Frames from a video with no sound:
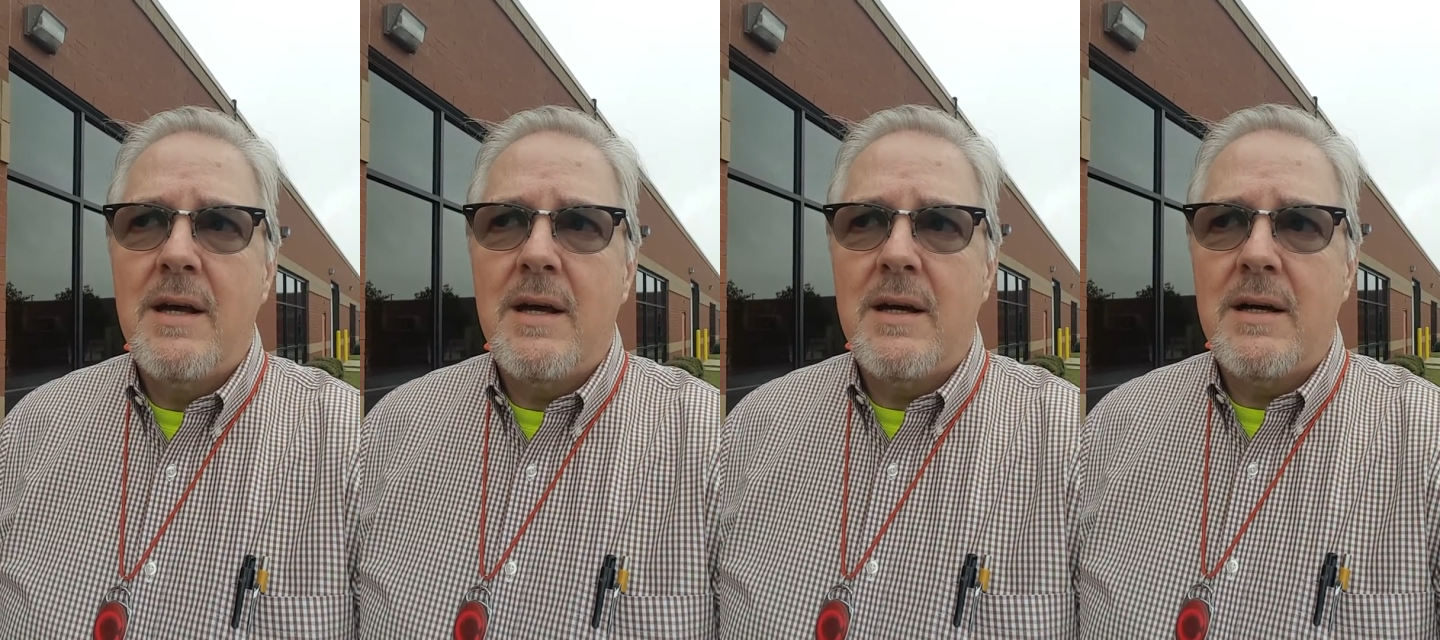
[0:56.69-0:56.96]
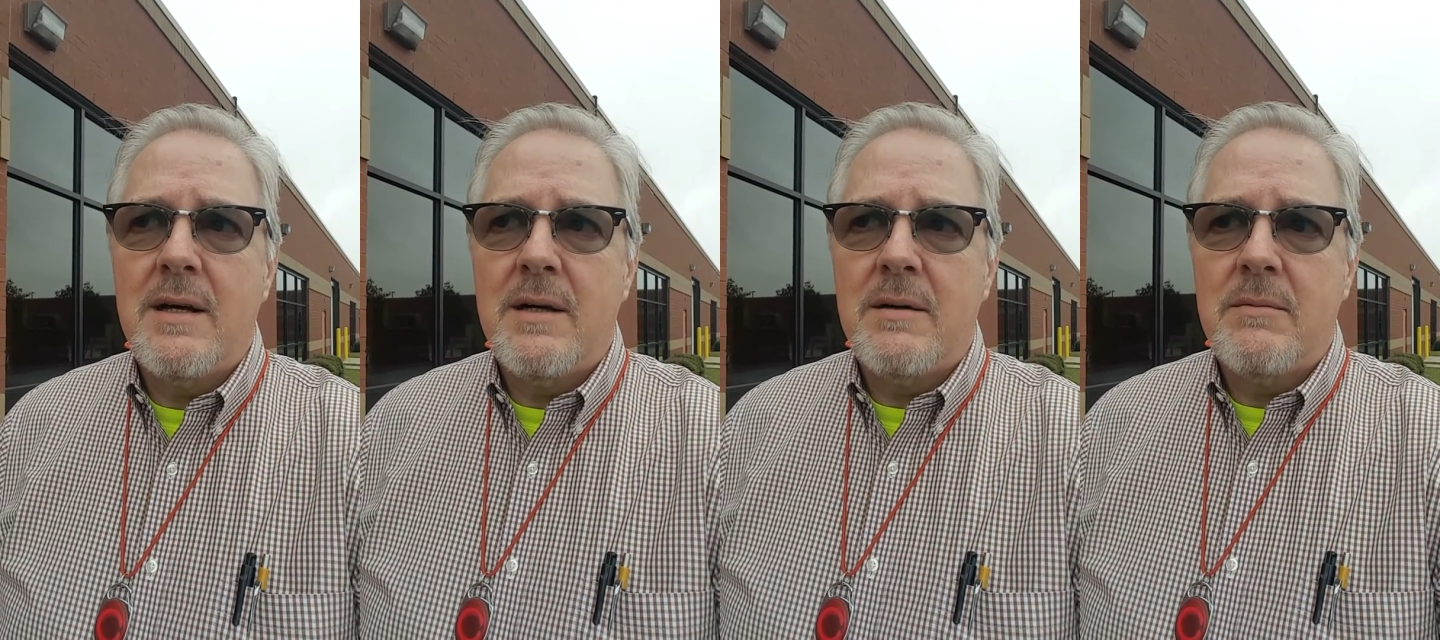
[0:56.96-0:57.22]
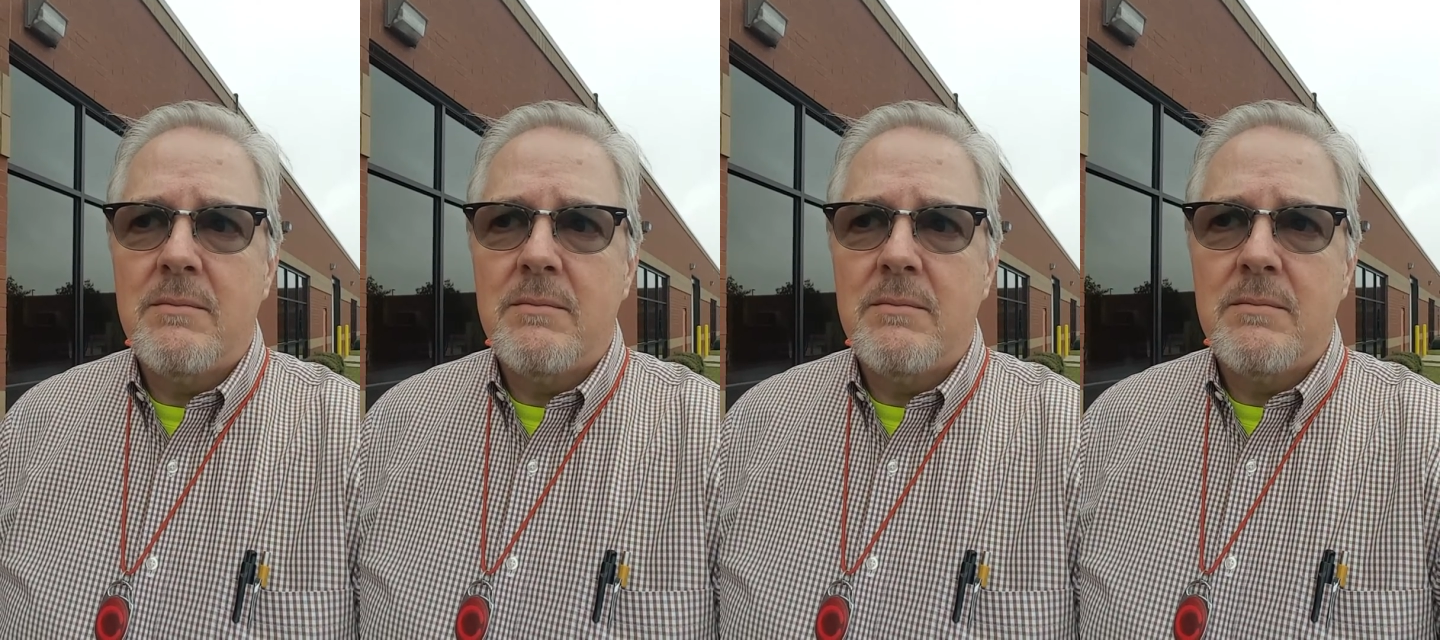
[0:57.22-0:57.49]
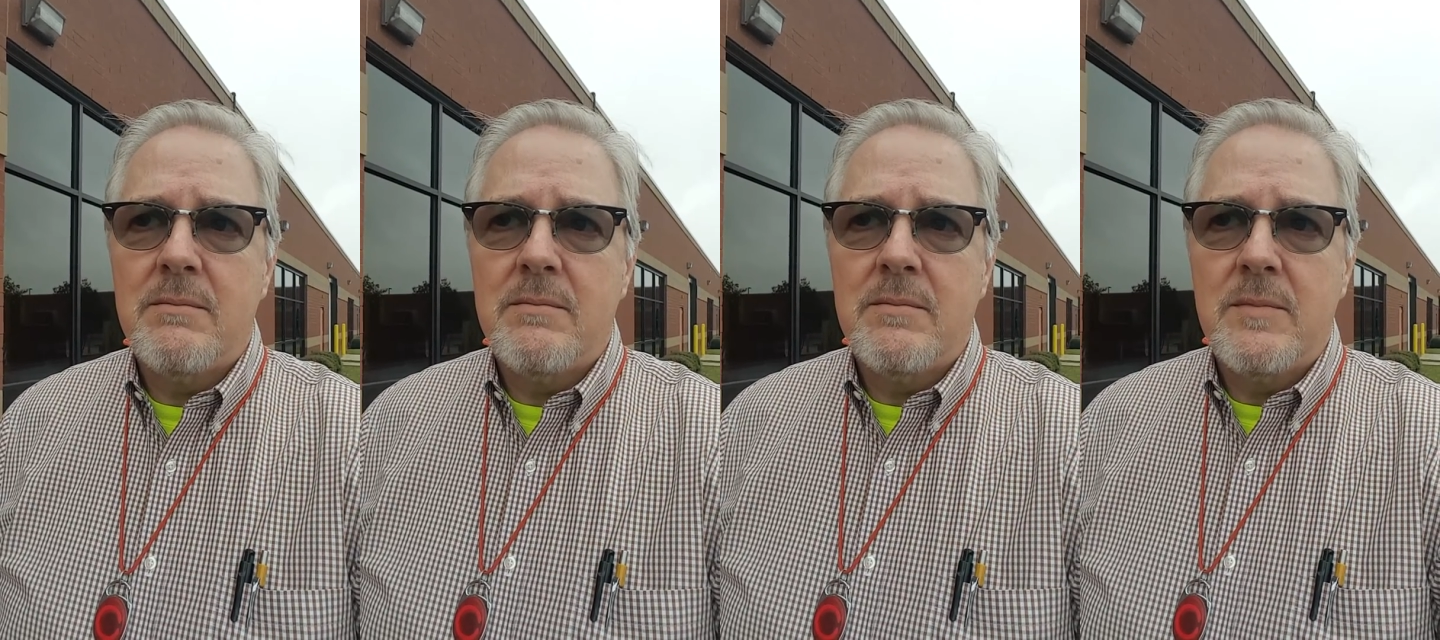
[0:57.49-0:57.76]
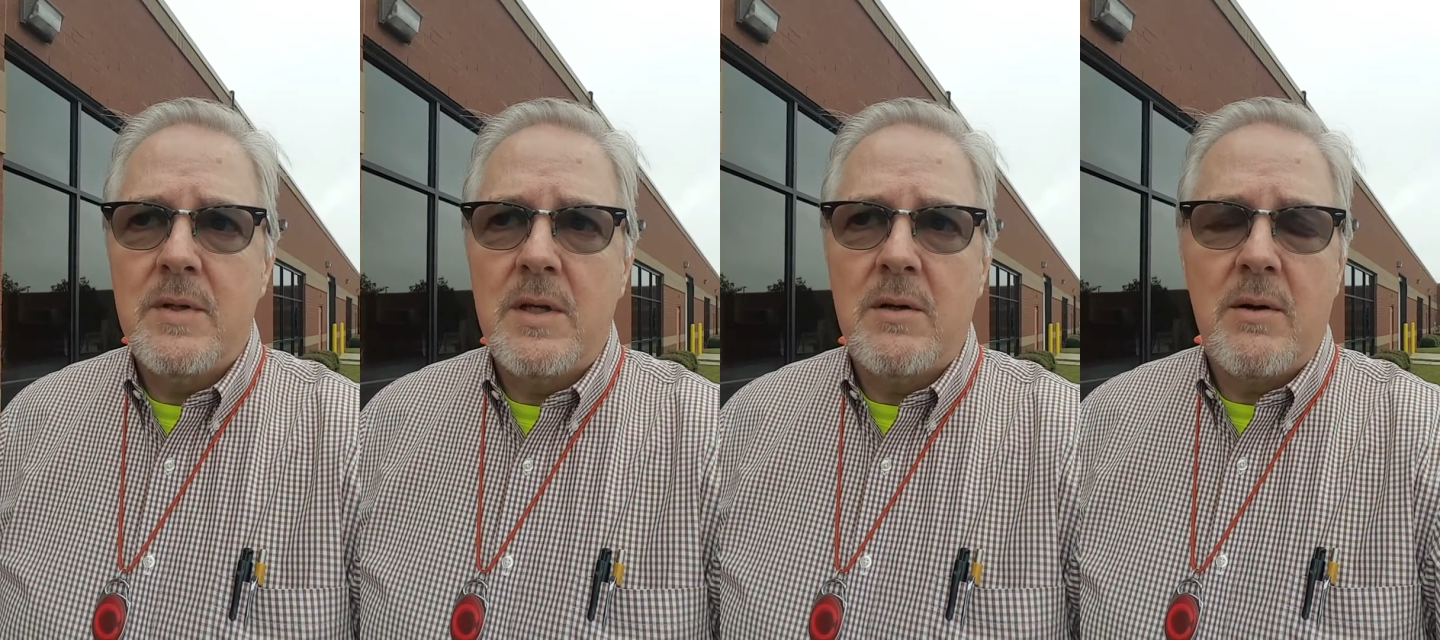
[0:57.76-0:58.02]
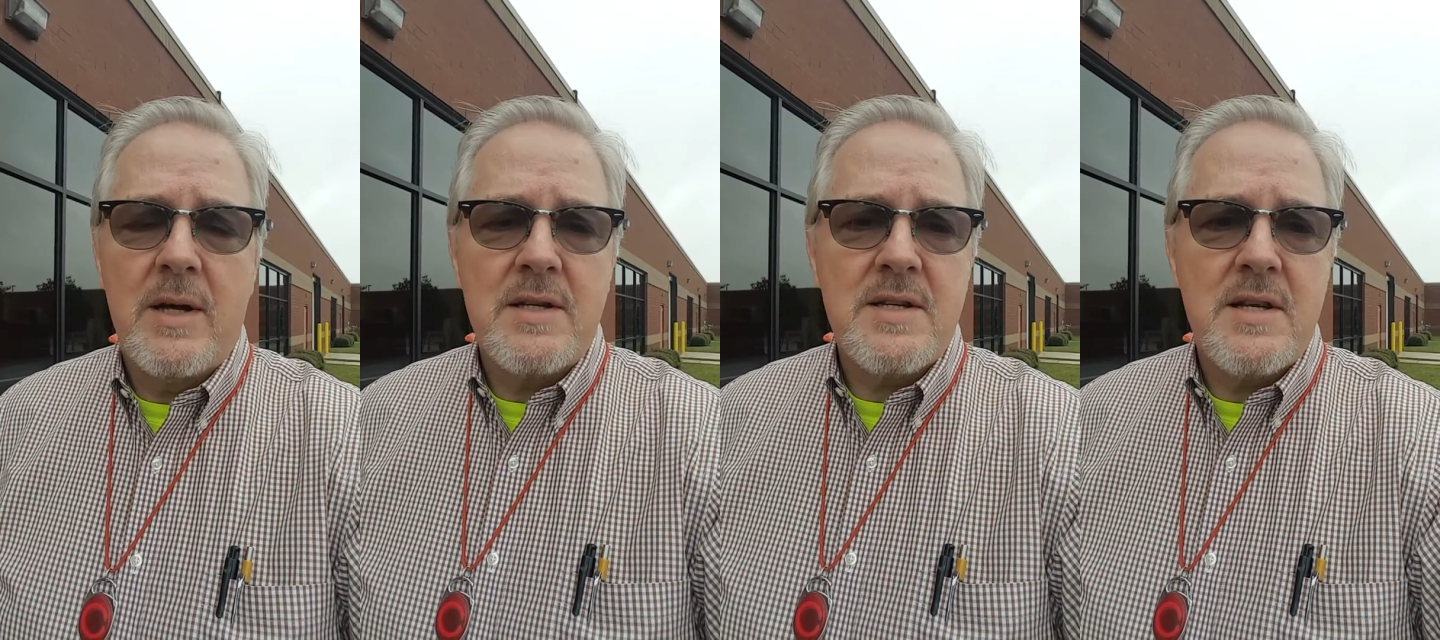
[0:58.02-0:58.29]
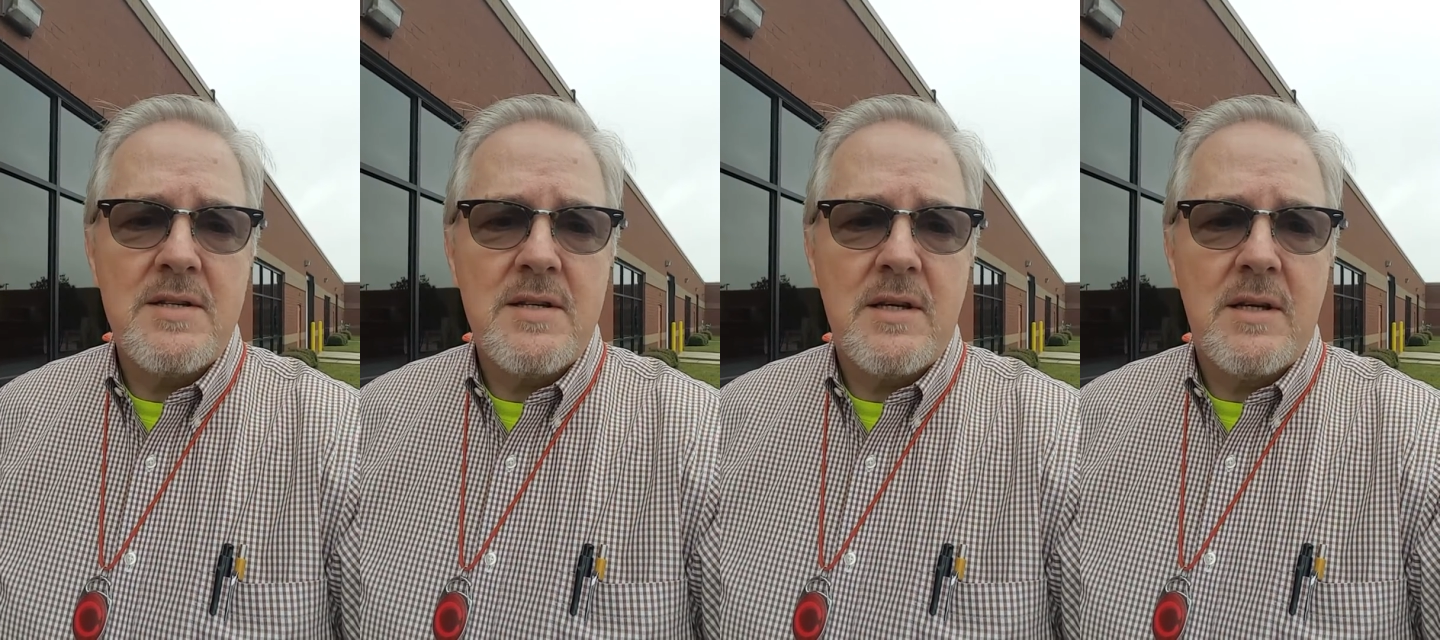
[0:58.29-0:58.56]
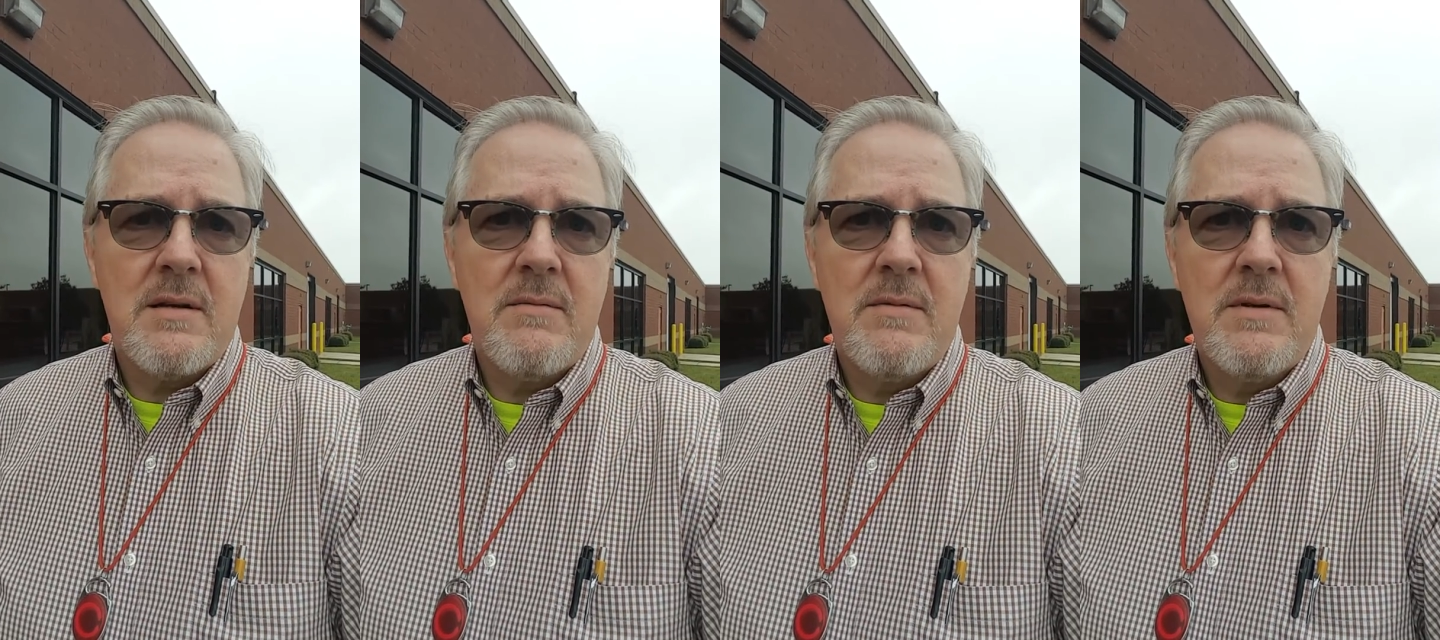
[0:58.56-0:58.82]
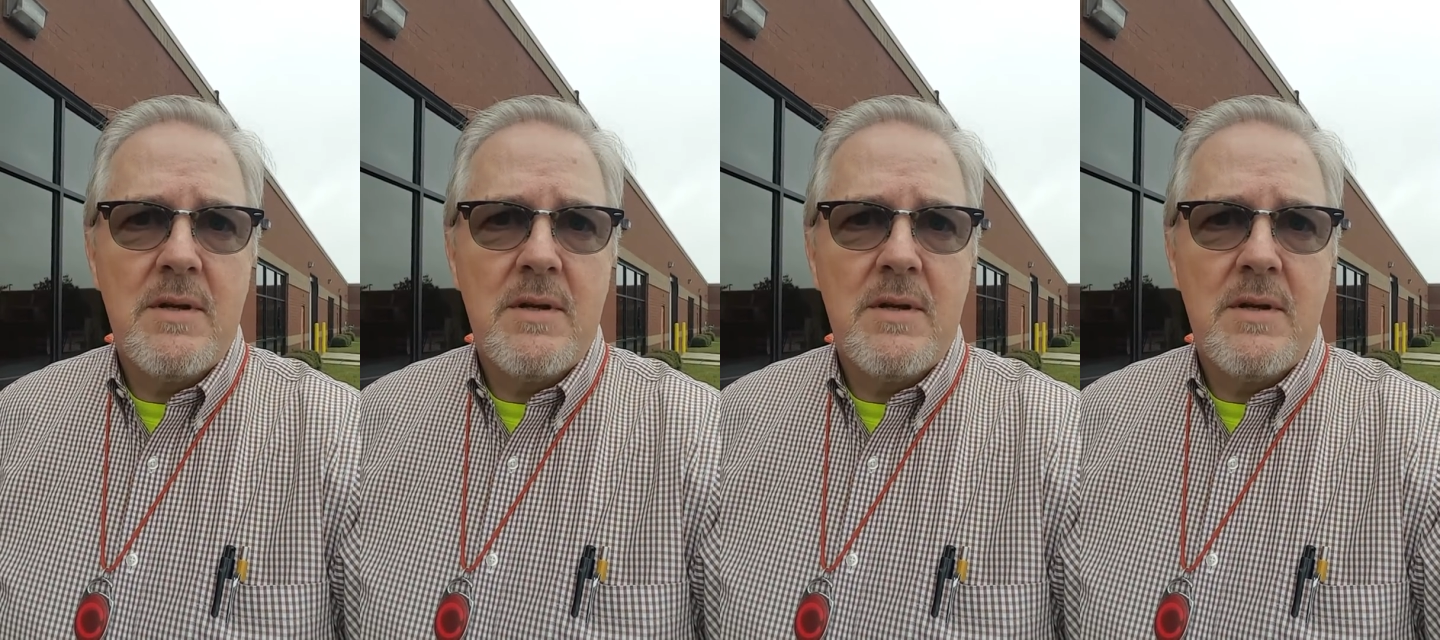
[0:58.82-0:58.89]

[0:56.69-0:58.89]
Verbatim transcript: Um, you know, as I said,